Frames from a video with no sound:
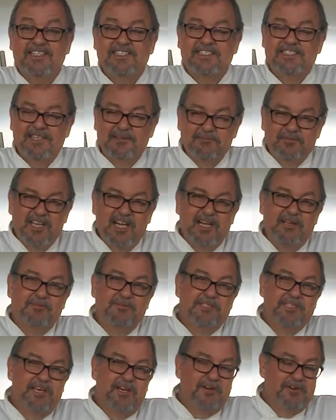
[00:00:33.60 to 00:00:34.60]

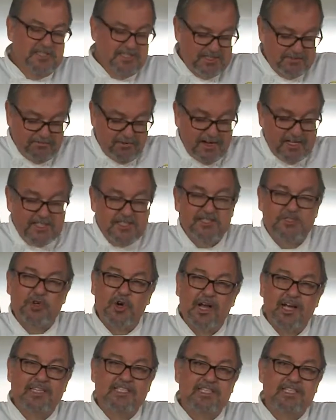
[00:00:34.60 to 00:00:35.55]
Sometimes, though, it's fun to try